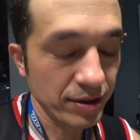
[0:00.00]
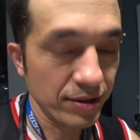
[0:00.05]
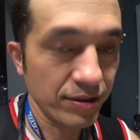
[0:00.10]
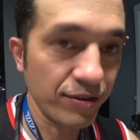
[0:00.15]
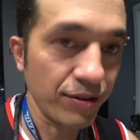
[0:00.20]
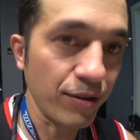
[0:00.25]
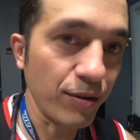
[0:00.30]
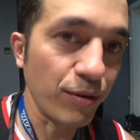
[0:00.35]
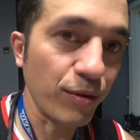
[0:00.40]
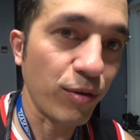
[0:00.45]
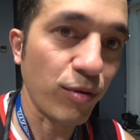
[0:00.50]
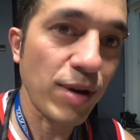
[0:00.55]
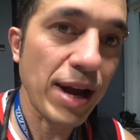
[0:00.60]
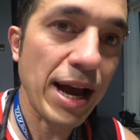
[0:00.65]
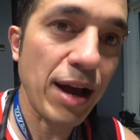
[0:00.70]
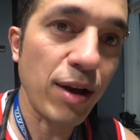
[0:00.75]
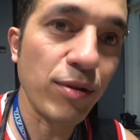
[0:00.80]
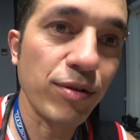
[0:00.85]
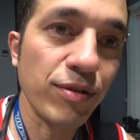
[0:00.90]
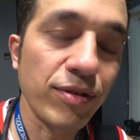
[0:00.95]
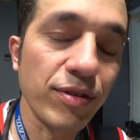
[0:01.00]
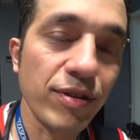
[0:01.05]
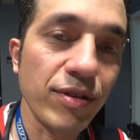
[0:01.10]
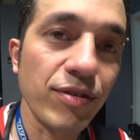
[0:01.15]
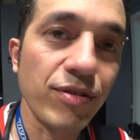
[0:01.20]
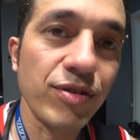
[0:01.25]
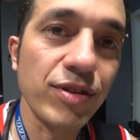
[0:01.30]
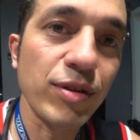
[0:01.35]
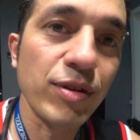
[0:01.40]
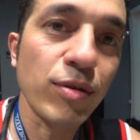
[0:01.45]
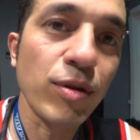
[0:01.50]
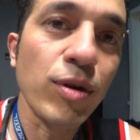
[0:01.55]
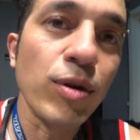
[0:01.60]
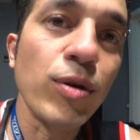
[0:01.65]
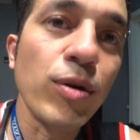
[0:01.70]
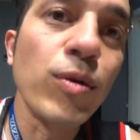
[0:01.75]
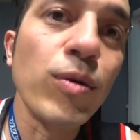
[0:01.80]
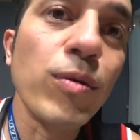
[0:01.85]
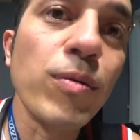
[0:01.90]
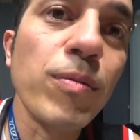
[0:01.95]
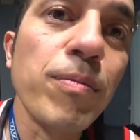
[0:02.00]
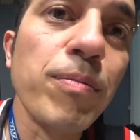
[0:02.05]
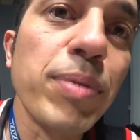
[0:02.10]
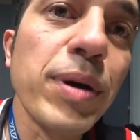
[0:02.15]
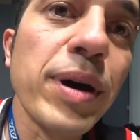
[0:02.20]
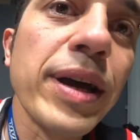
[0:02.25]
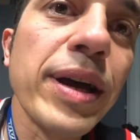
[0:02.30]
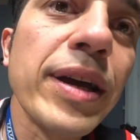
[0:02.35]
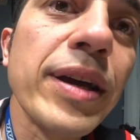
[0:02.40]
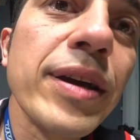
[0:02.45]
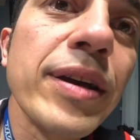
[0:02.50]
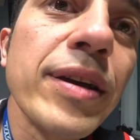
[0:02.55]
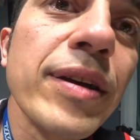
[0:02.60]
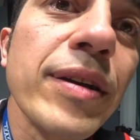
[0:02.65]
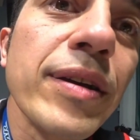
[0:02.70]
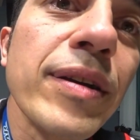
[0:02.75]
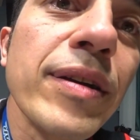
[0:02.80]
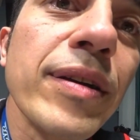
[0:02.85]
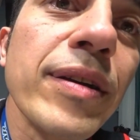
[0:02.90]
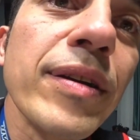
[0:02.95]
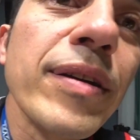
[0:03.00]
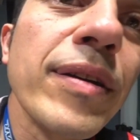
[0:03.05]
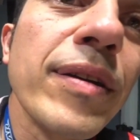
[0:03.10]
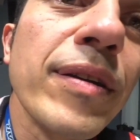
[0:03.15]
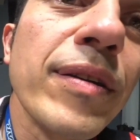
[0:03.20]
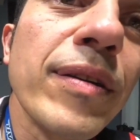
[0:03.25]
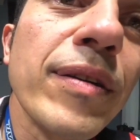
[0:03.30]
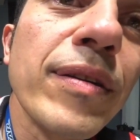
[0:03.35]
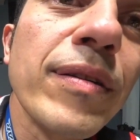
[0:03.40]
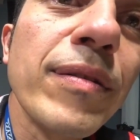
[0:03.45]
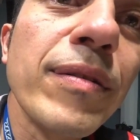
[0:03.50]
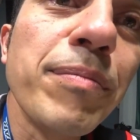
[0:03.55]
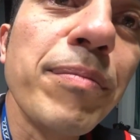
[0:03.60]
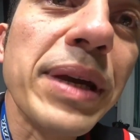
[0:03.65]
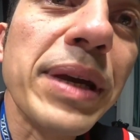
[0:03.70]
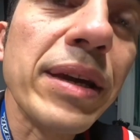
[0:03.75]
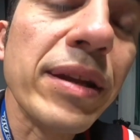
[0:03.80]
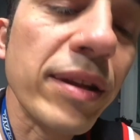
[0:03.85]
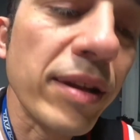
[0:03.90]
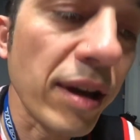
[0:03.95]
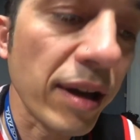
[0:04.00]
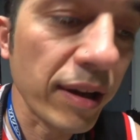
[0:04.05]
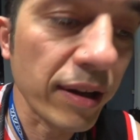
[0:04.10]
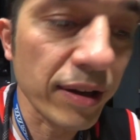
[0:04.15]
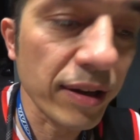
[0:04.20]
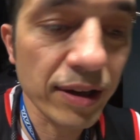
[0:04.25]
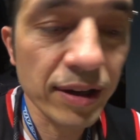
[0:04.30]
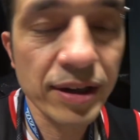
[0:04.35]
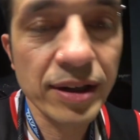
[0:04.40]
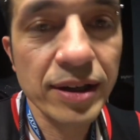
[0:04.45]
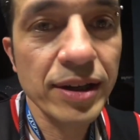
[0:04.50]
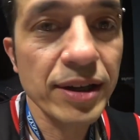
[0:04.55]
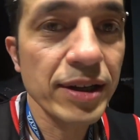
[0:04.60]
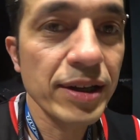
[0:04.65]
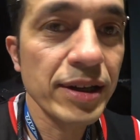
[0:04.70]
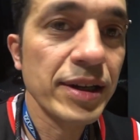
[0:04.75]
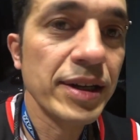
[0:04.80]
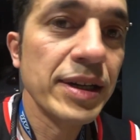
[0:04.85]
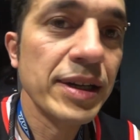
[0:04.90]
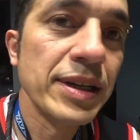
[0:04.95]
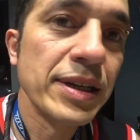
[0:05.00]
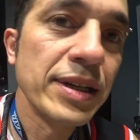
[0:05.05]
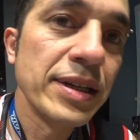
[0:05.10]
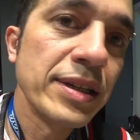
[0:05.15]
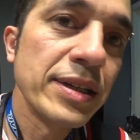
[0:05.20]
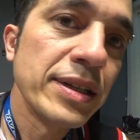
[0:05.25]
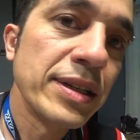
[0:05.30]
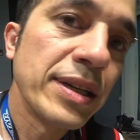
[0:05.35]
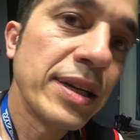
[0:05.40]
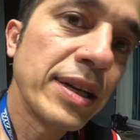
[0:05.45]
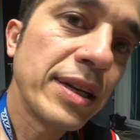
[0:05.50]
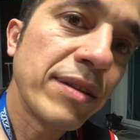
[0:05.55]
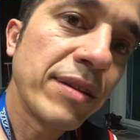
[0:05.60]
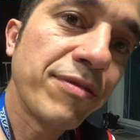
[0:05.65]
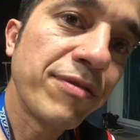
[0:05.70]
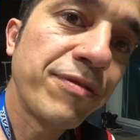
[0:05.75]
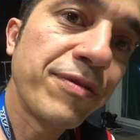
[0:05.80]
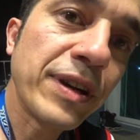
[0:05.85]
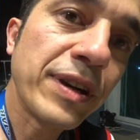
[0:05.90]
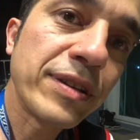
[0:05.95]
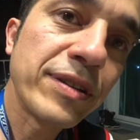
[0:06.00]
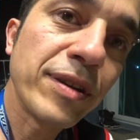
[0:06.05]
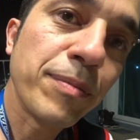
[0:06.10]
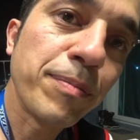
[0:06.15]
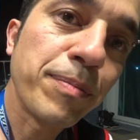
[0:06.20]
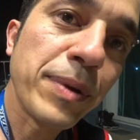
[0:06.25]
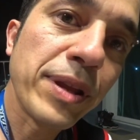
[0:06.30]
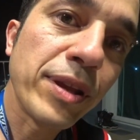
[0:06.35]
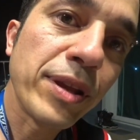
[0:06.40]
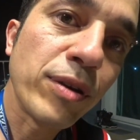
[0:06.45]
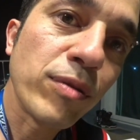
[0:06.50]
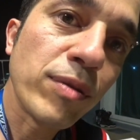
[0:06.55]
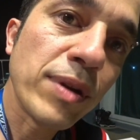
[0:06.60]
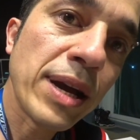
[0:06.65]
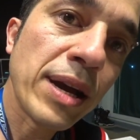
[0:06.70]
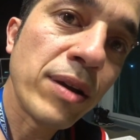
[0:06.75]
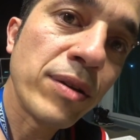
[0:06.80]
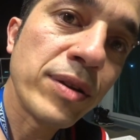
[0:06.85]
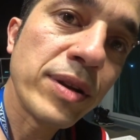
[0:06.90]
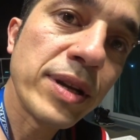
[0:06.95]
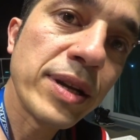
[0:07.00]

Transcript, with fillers: So ground zero, bike, me none. I got fucked up by the ground.